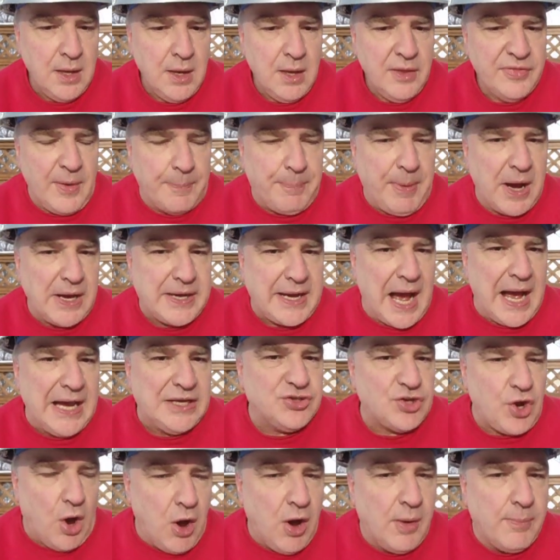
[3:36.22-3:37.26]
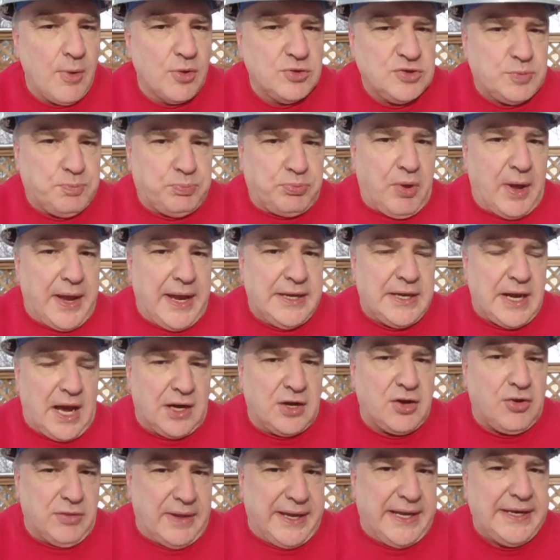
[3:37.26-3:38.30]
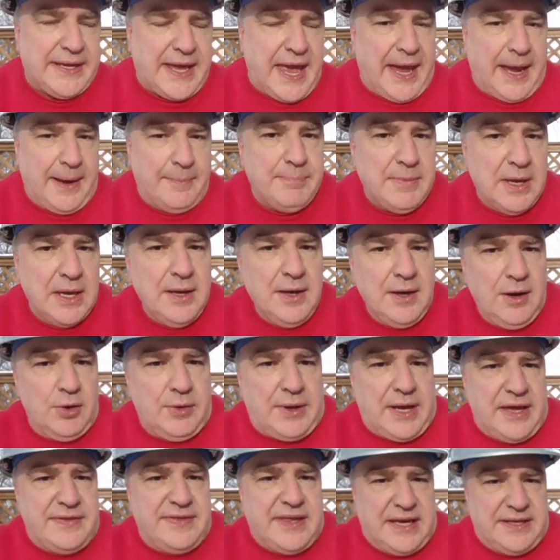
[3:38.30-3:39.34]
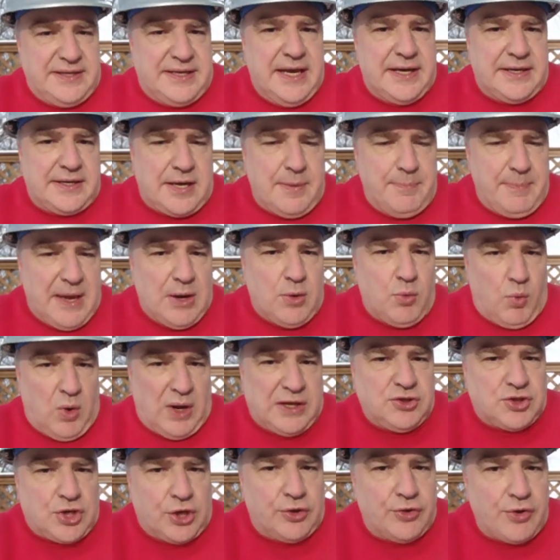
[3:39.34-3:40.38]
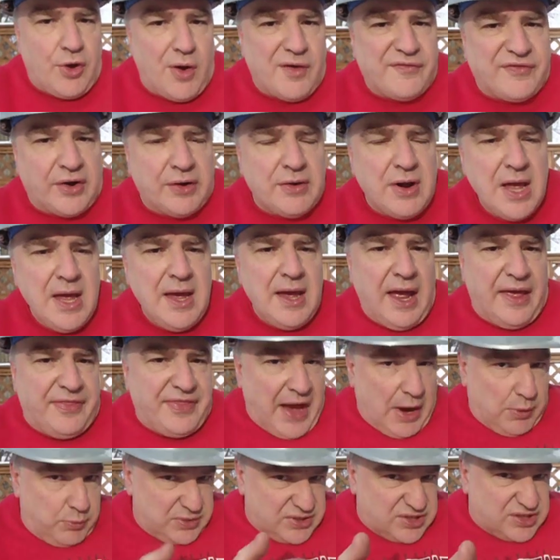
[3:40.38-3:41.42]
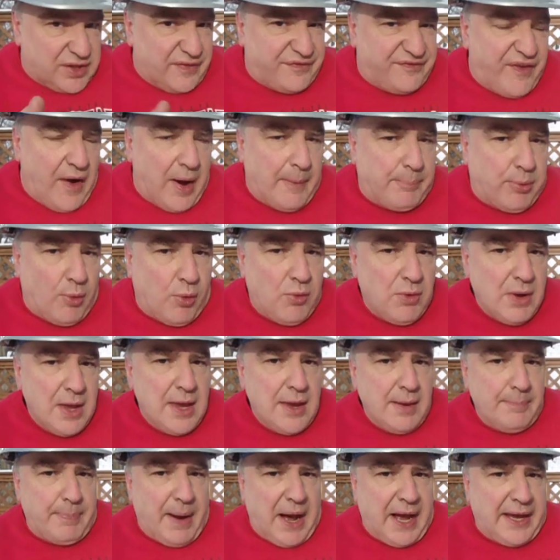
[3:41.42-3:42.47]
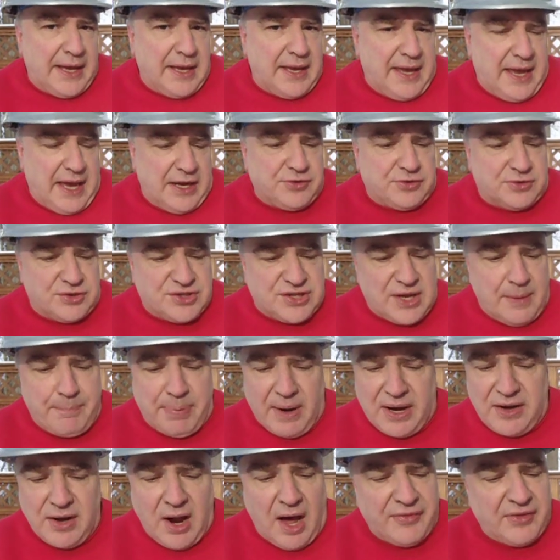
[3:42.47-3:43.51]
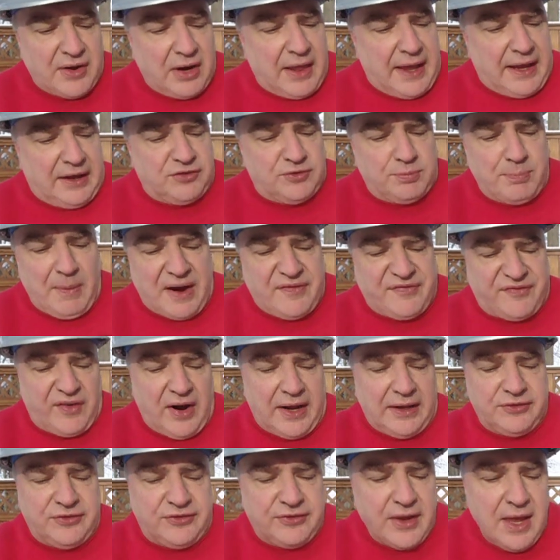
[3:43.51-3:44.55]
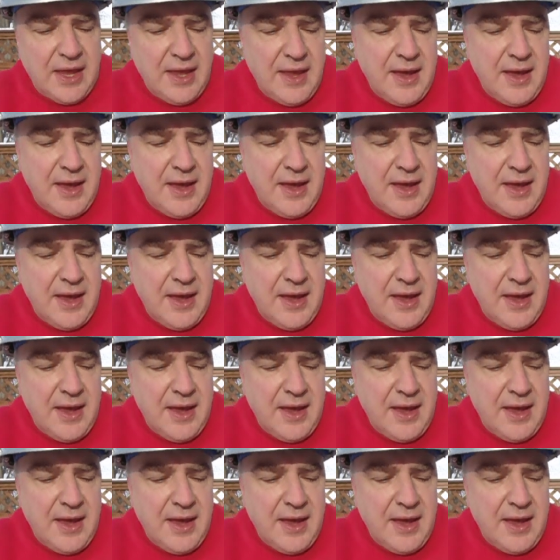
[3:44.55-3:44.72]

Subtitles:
the Buckeyes almost played a clean game. Okay, they did commit 1 turnover, and that was the fumble by Henderson. But nonetheless, my friends,